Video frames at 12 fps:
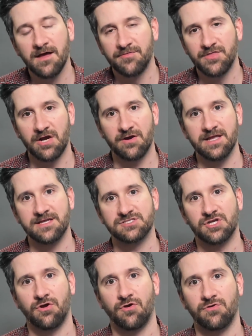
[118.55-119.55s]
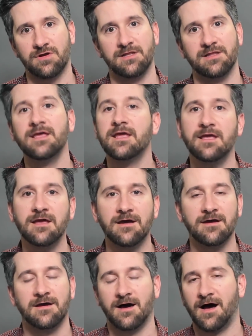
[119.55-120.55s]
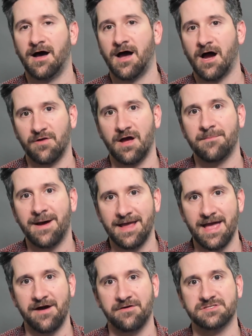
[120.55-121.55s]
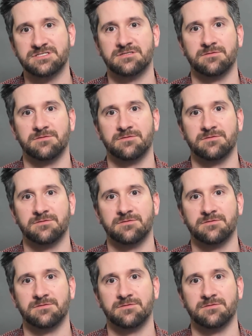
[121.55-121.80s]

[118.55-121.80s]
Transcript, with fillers: There is currently uh, around my house